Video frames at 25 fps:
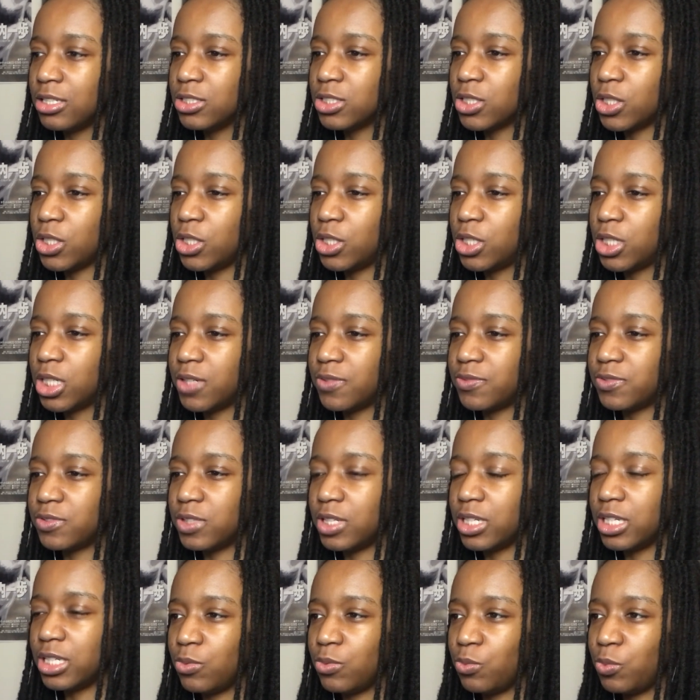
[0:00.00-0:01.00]
So he could have
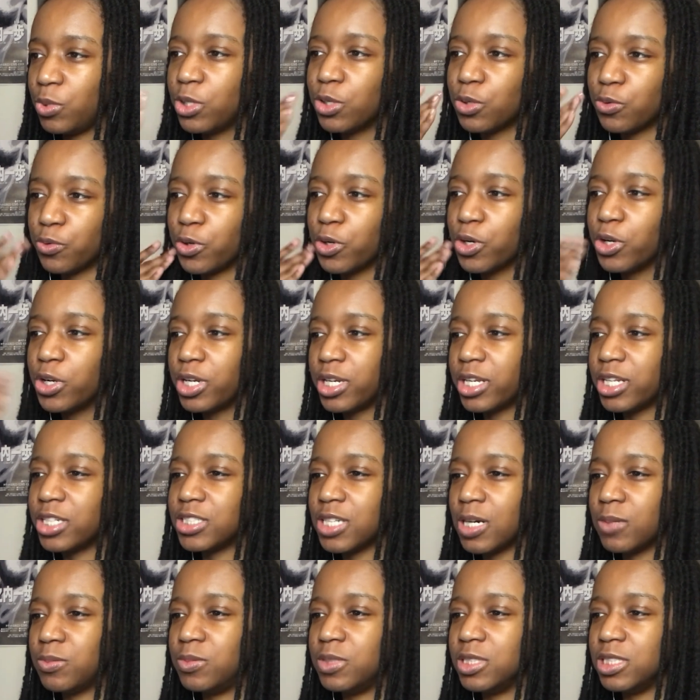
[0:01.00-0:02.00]
we could have heard it in
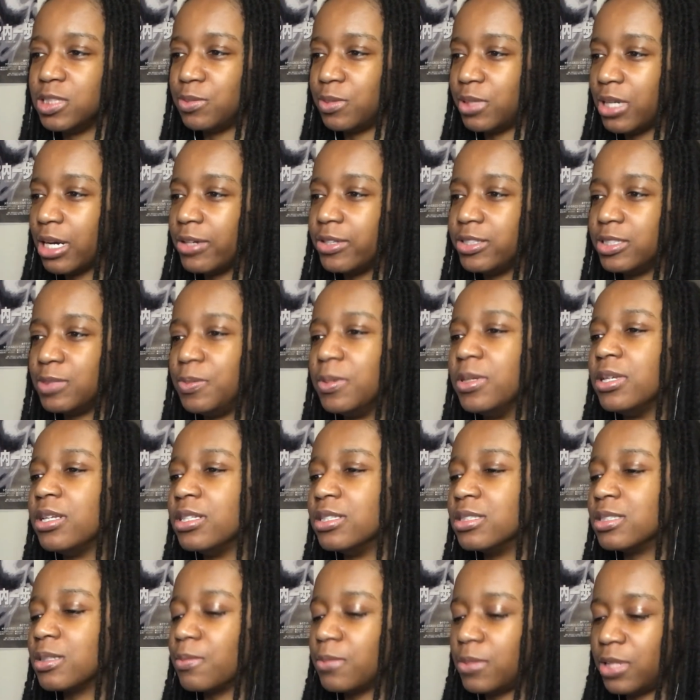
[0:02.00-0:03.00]
Japanese, but now he's
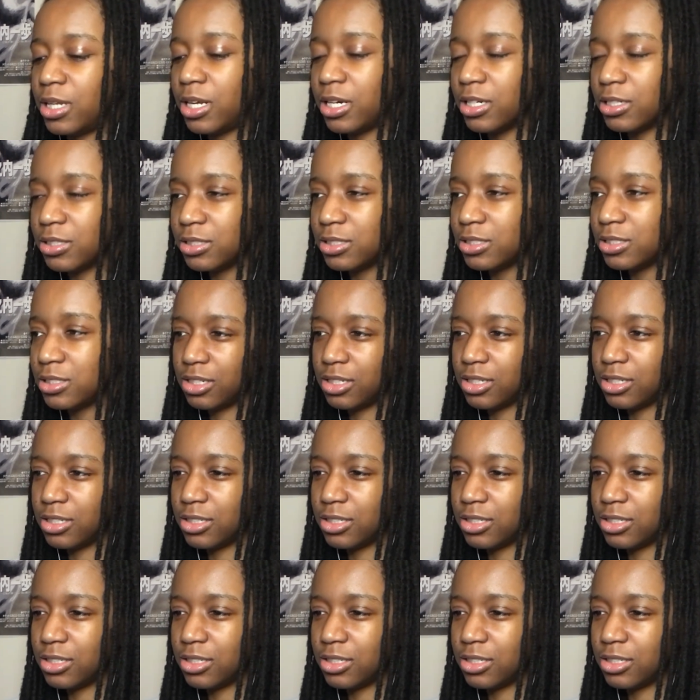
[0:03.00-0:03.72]
speaking something else.